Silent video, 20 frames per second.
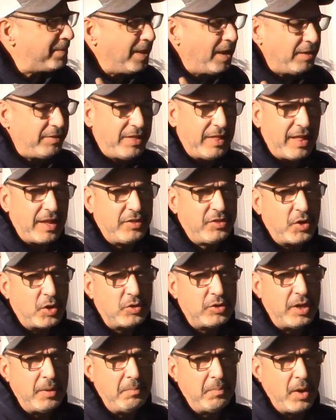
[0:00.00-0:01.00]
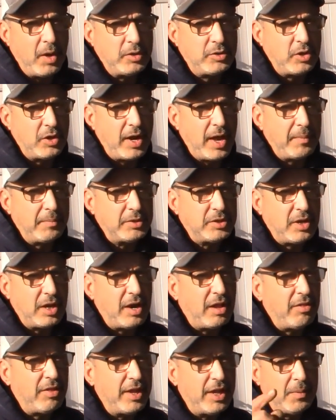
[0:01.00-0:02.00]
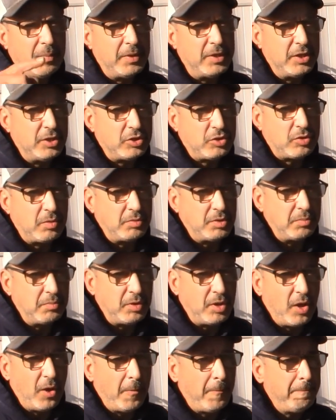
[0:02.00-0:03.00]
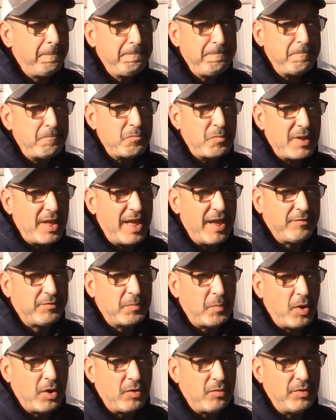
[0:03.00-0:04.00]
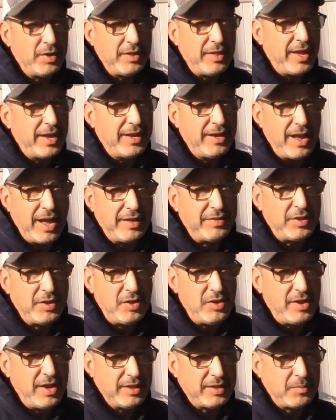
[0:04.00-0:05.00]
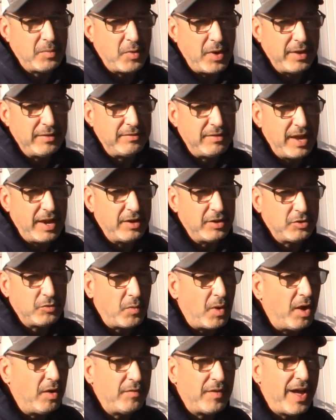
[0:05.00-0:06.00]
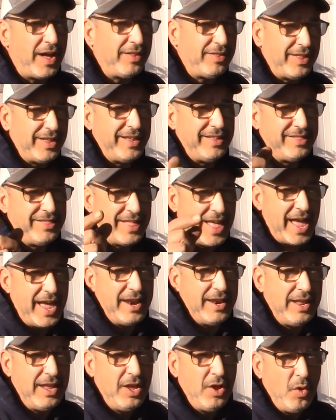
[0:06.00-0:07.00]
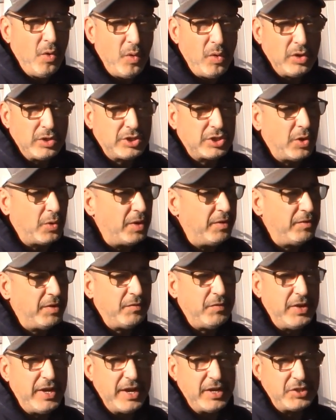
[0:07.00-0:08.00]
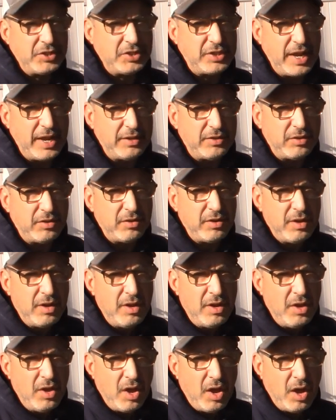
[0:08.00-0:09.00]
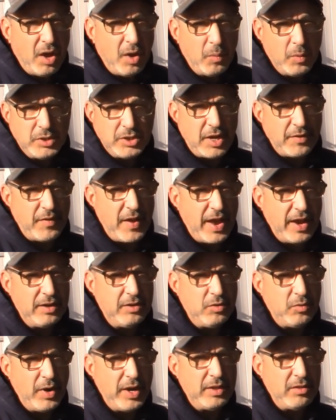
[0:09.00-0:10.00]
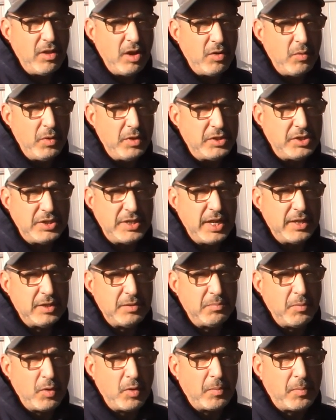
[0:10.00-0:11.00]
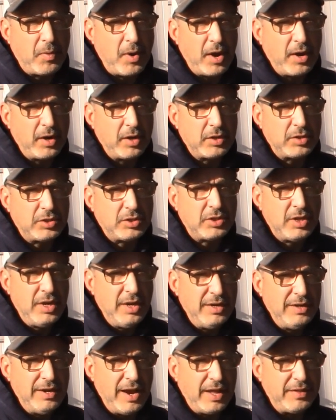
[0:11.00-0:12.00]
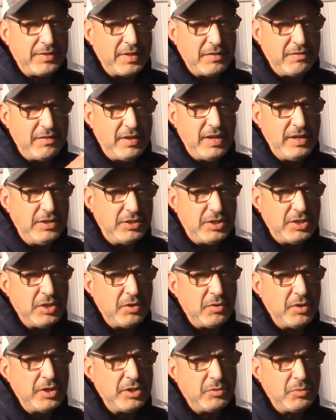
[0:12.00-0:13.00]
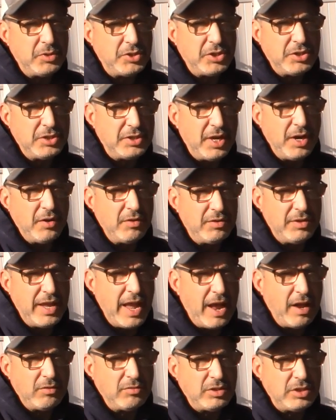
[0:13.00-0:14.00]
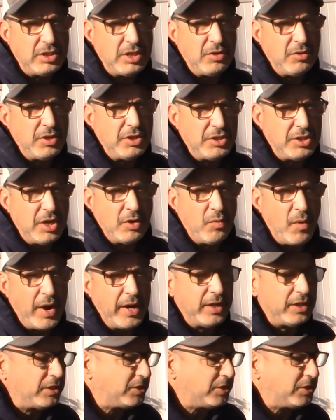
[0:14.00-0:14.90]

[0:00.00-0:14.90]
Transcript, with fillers: They're like thirteen bucks on Amazon. I'll link them in the description below. Aftermarket relay, I think you can get them around ten or twelve. I'll link that. Also, even if you get a standard, uh, which I've had great luck with, Standard Motor Products, not the T series, which is their down series, their regular